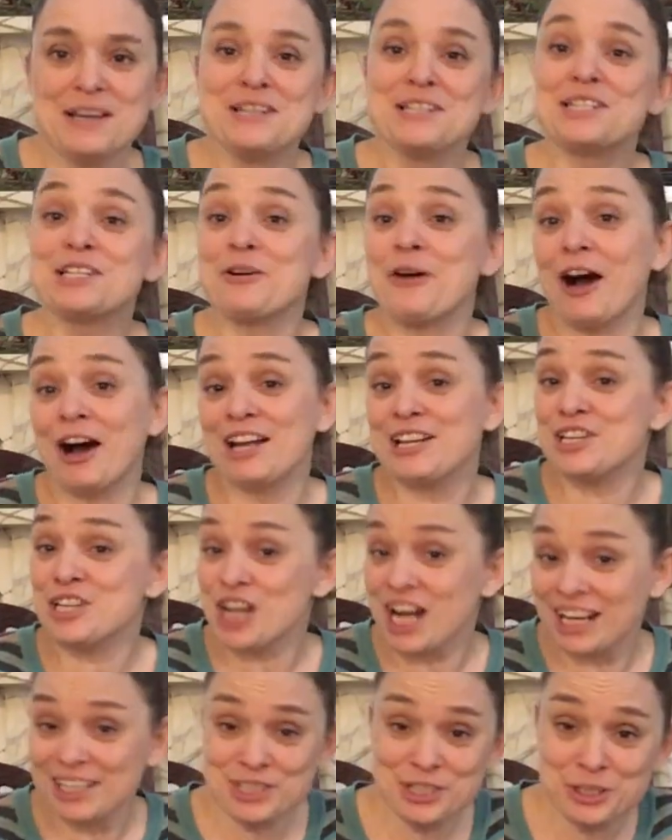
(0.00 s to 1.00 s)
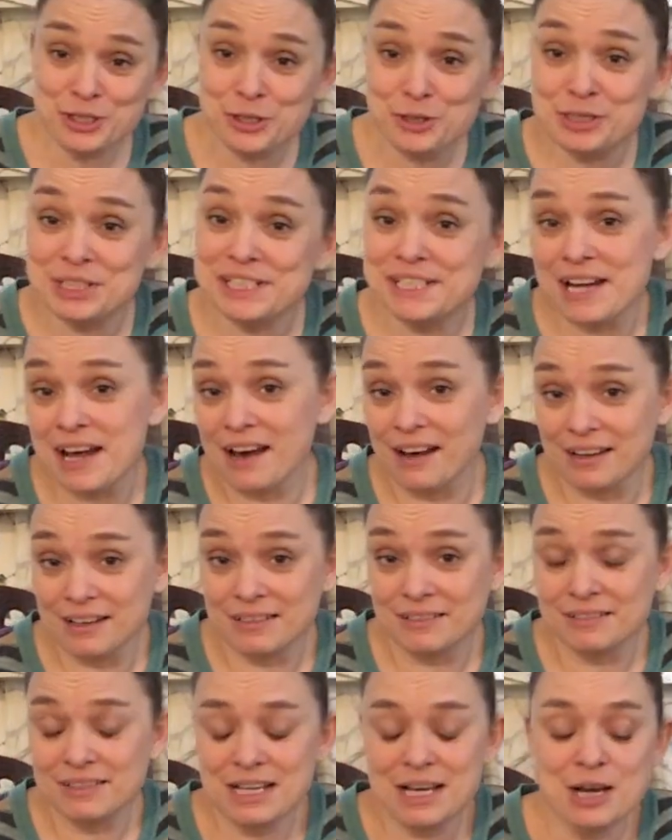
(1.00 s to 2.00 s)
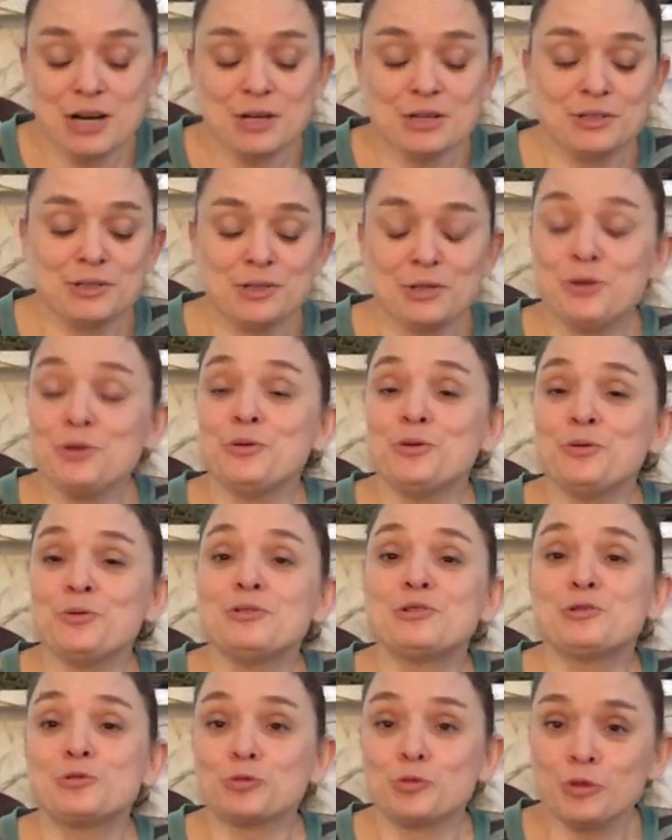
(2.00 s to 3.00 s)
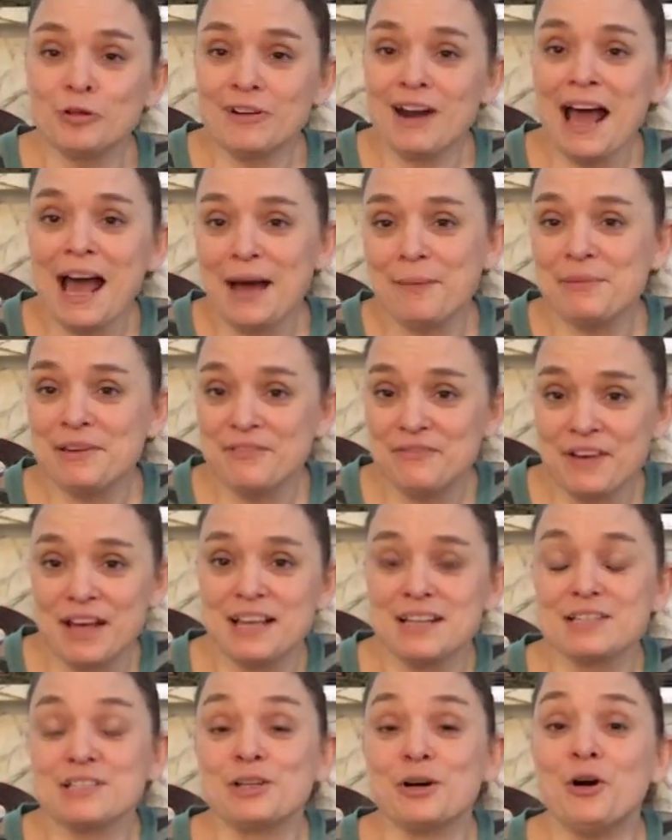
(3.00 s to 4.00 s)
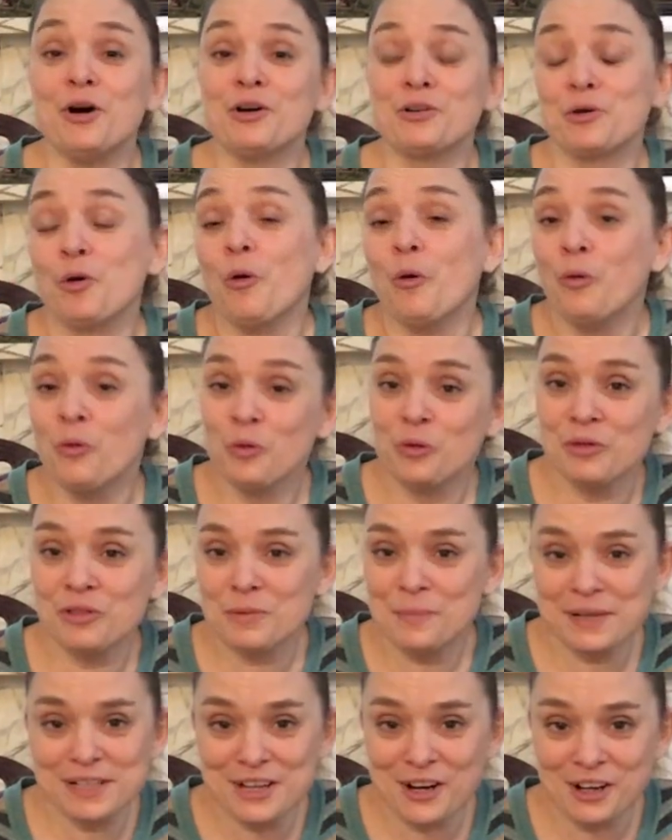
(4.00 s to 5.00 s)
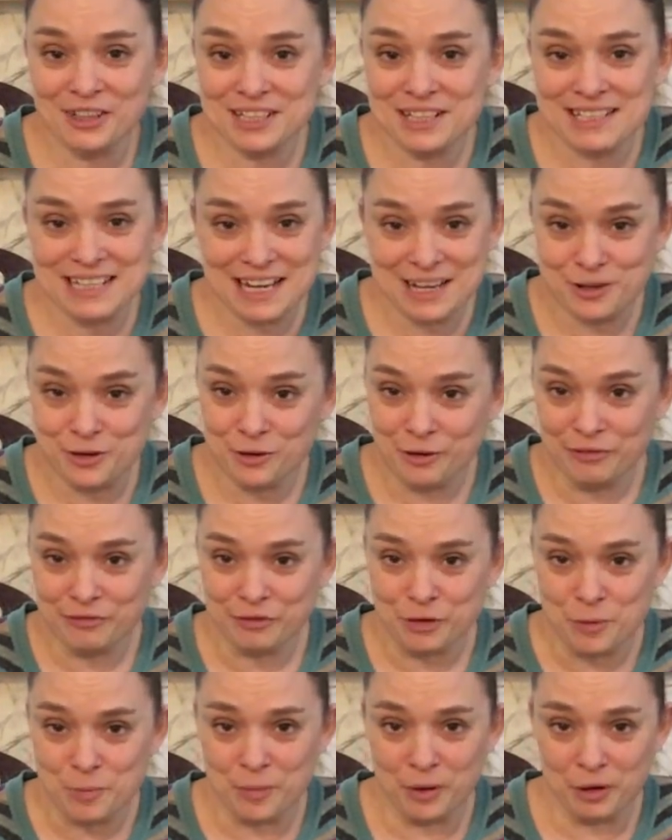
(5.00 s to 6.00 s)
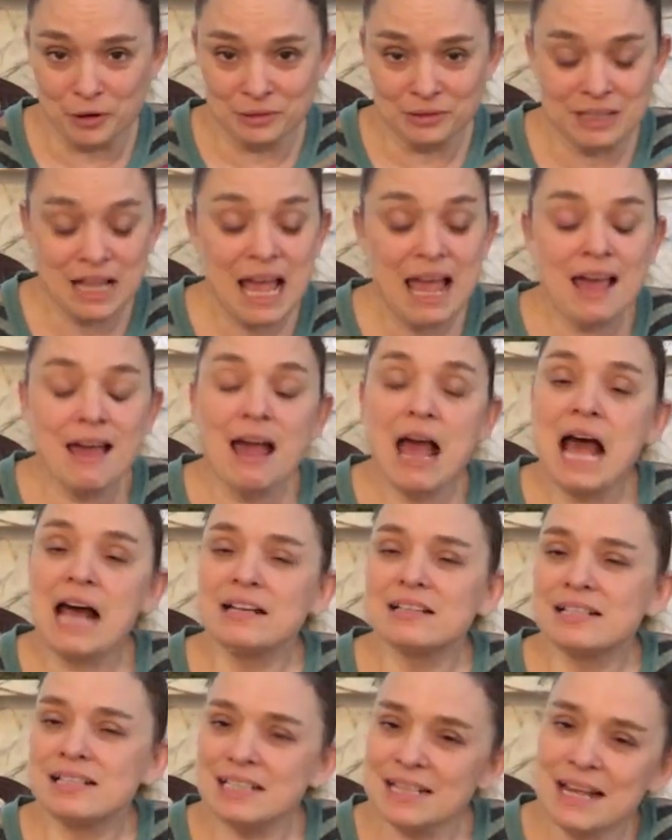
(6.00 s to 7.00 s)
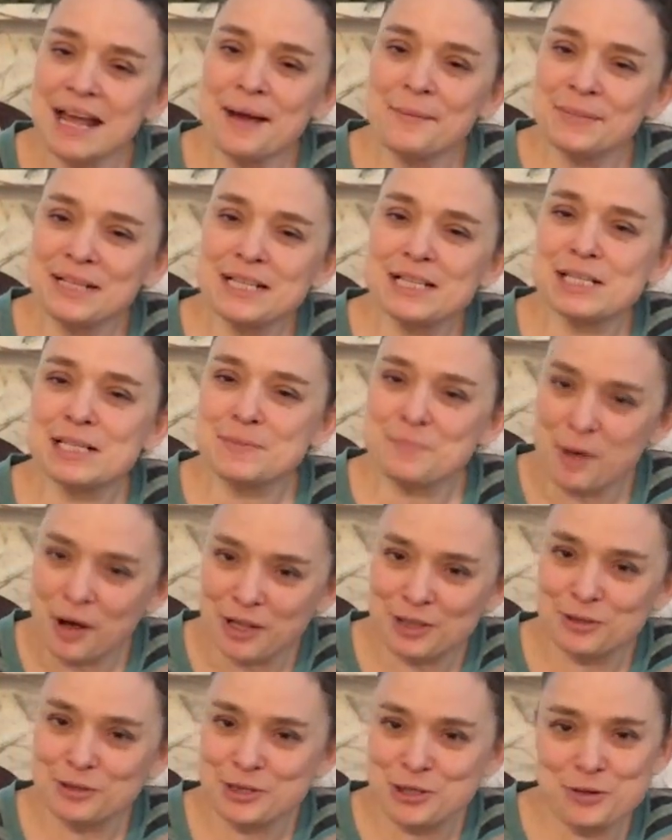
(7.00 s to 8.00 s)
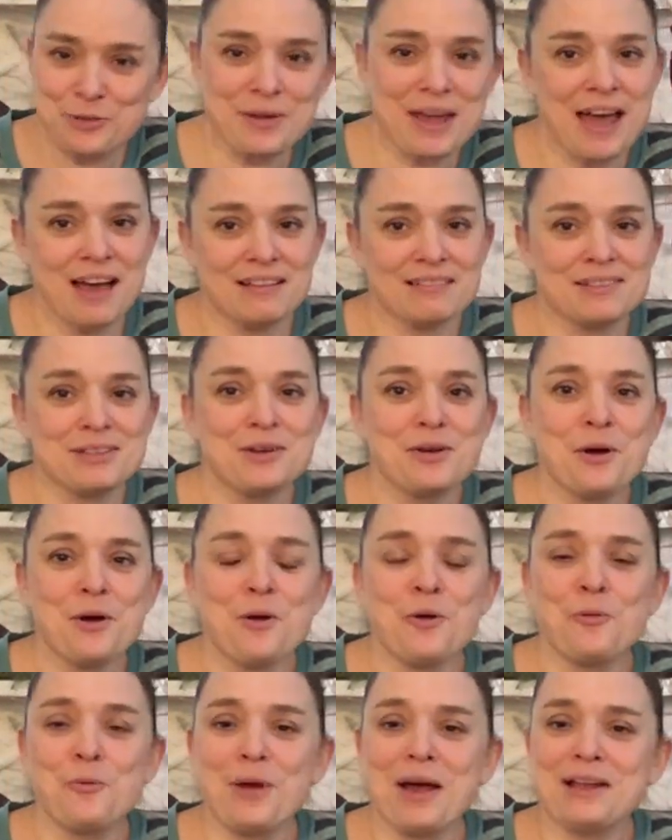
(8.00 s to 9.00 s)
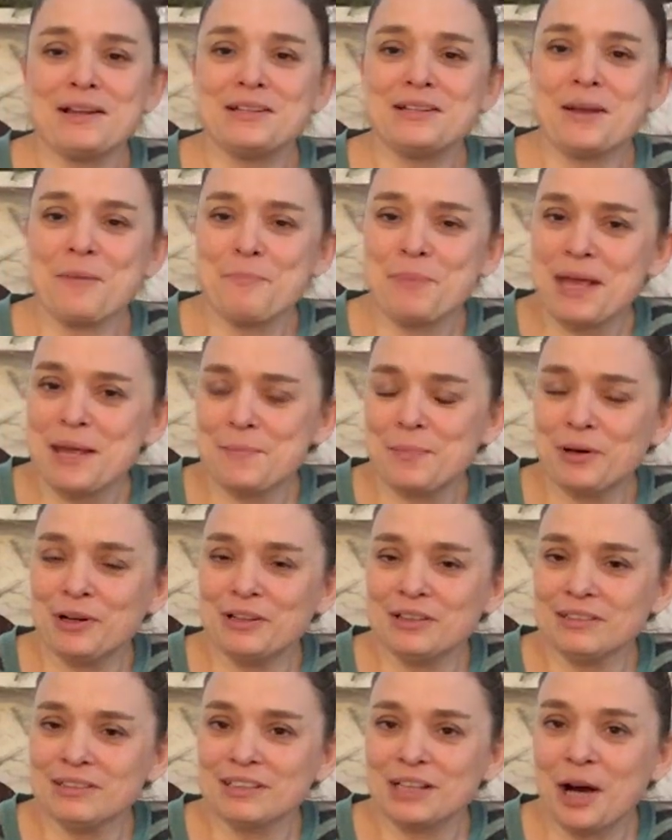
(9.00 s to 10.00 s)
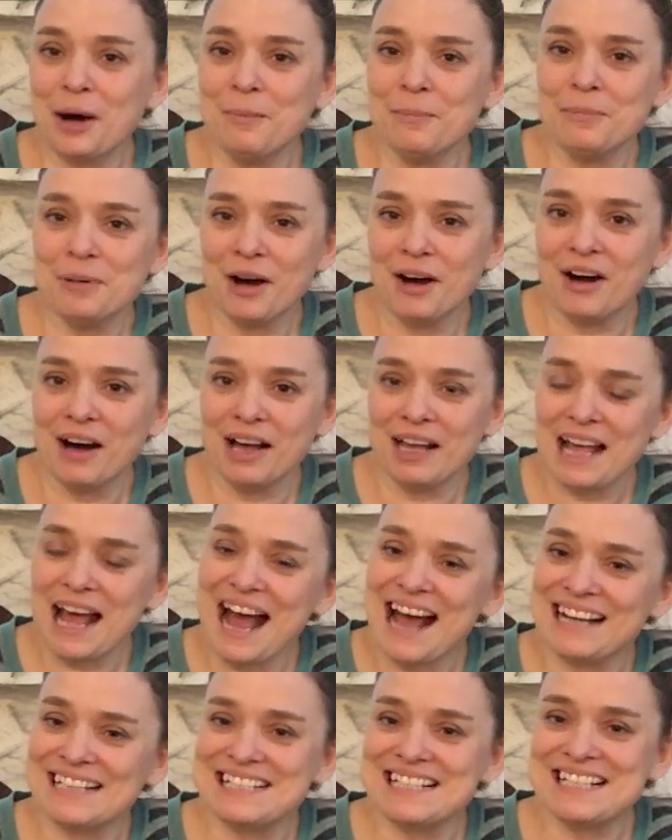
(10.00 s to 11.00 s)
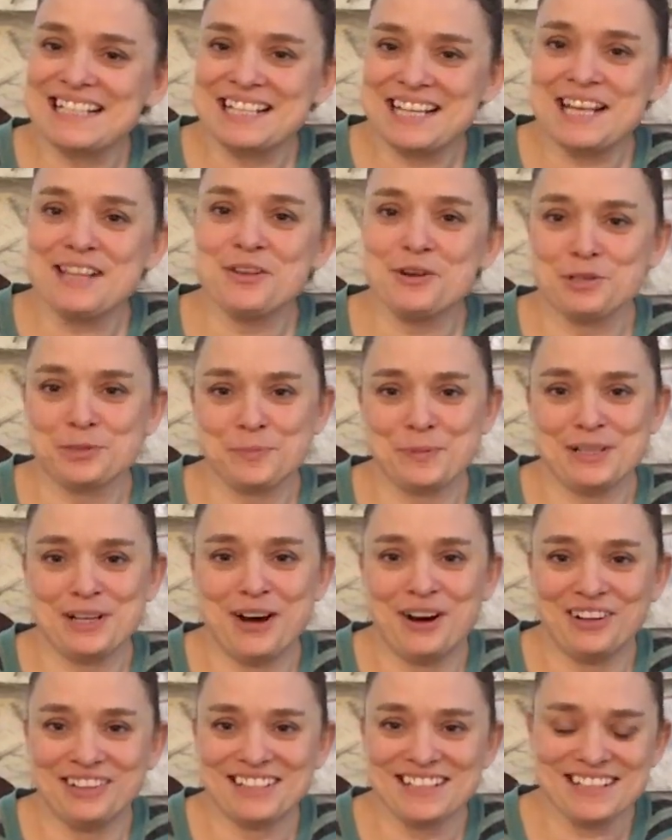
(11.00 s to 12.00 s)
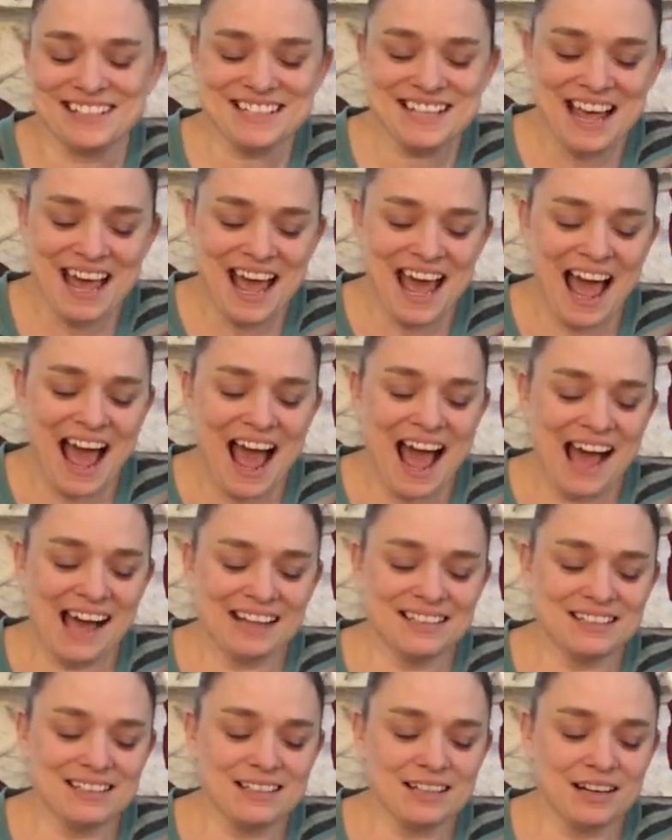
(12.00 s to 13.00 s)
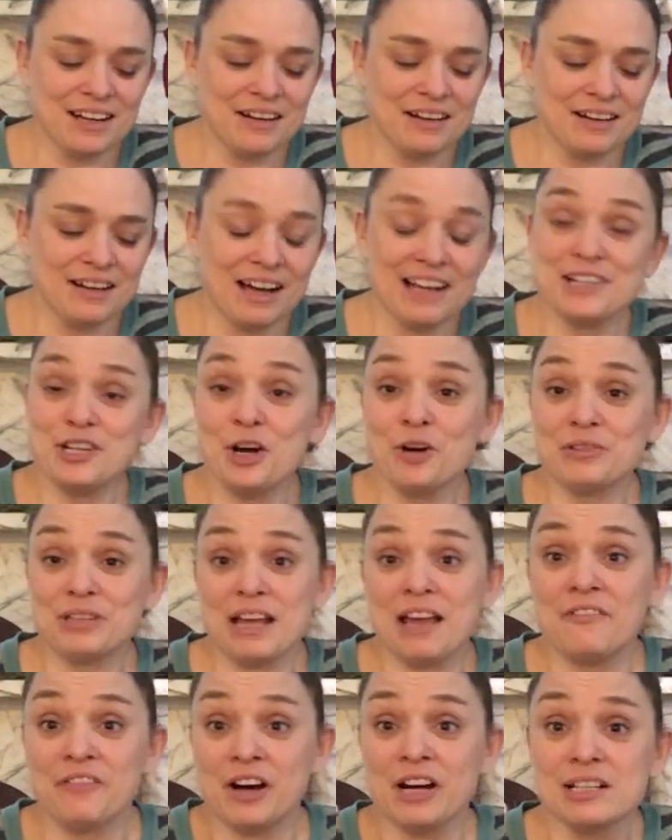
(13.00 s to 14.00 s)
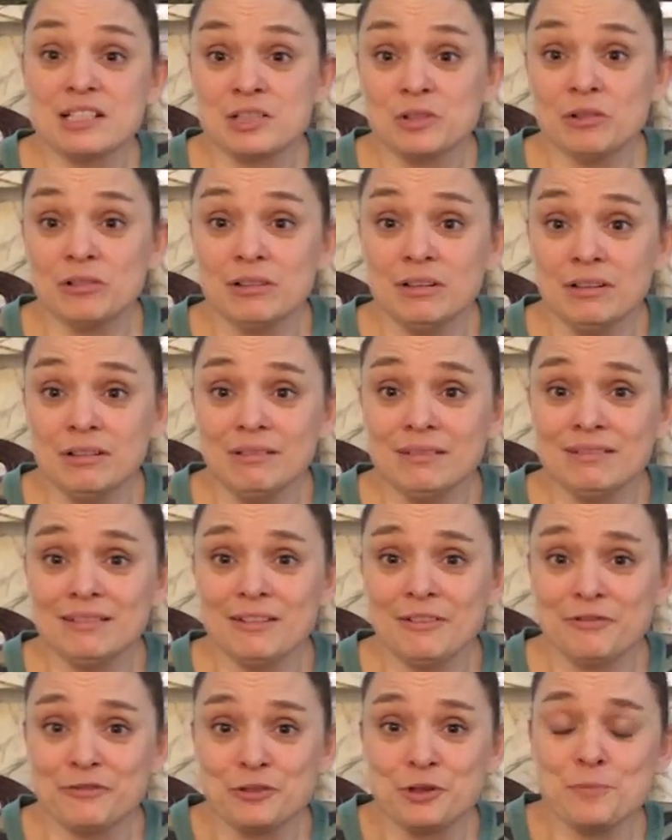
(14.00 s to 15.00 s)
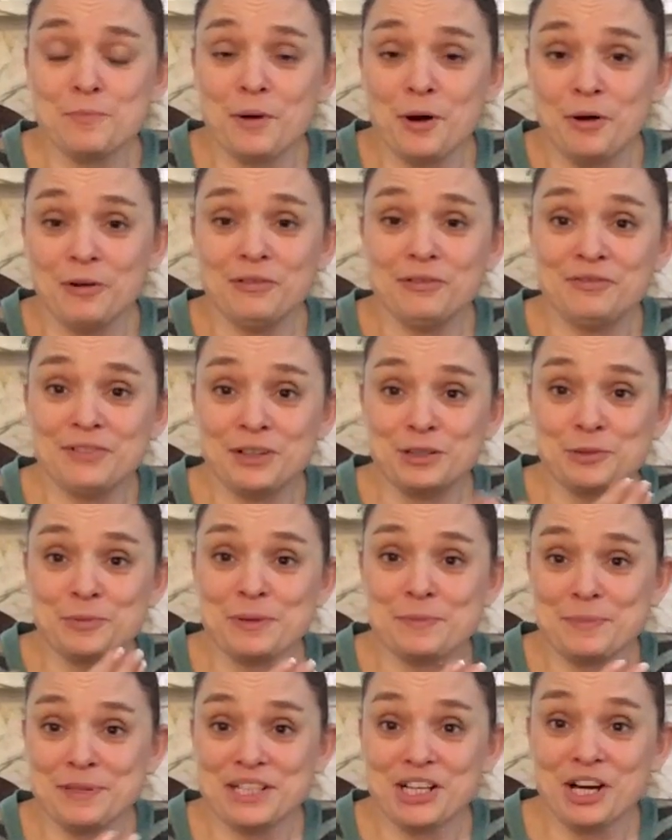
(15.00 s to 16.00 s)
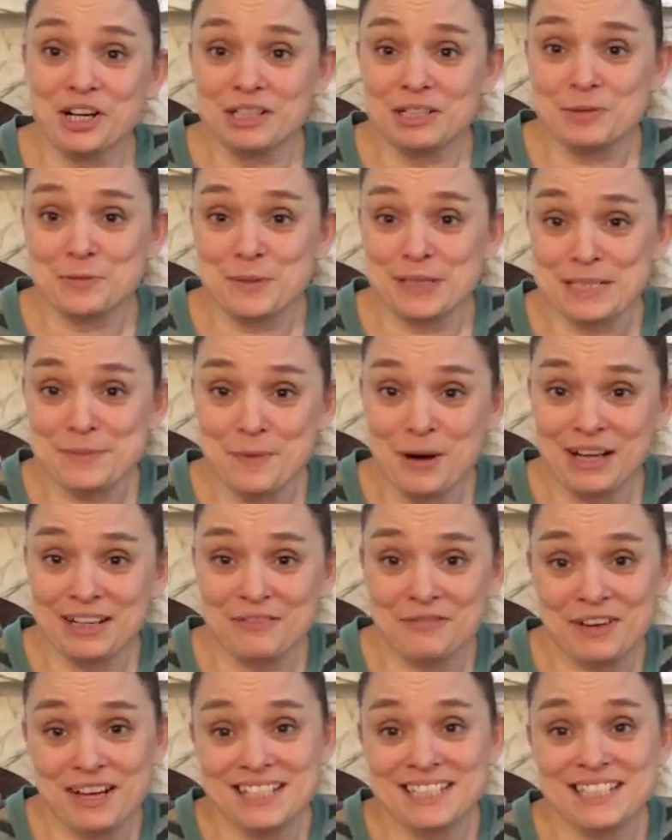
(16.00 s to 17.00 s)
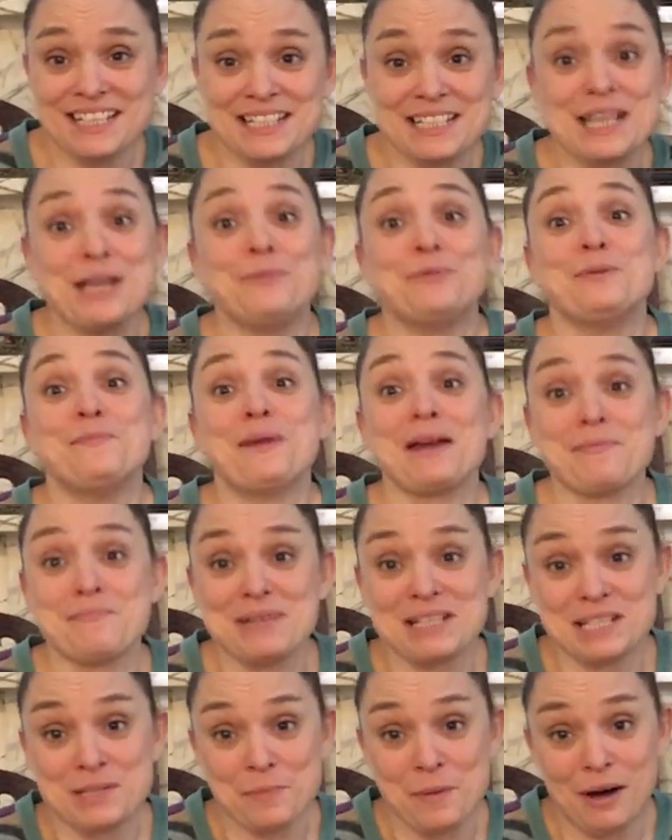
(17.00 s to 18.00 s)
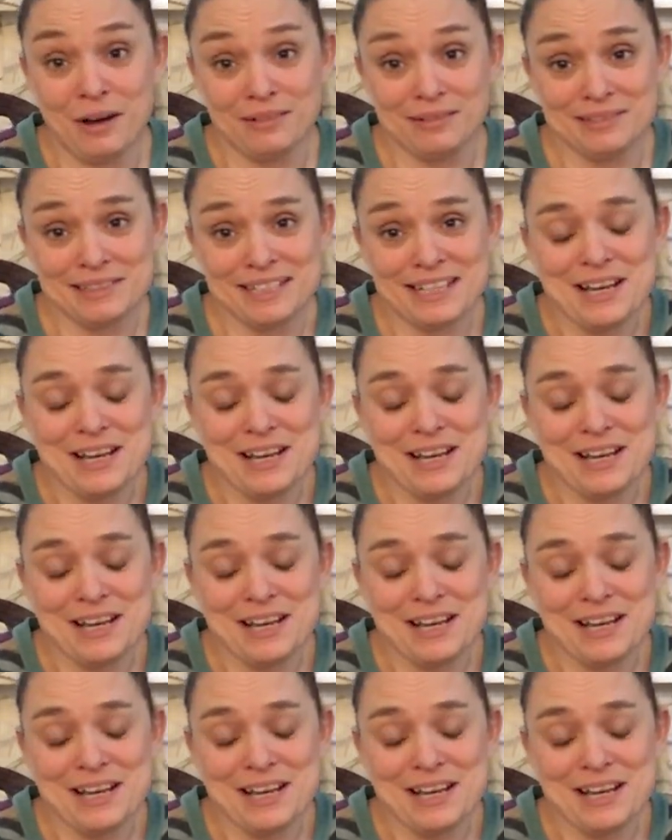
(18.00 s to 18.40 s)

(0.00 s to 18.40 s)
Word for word: So I challenge you today to draw a happy face on all the bananas in your fruit bowl and see how many smiles you get when people come by and see those bananas. And I know that if I saw a fruit bowl filled with bananas with smiley faces, it would make me smile.